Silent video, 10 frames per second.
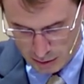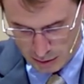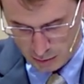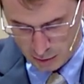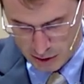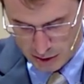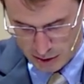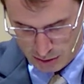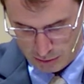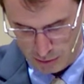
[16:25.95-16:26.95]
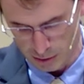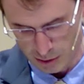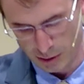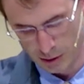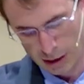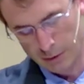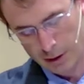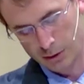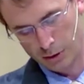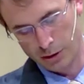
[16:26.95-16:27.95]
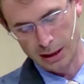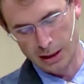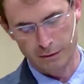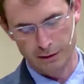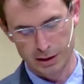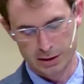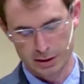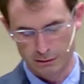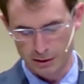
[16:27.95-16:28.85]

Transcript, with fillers: uh, which is uh, giving the Greek definition of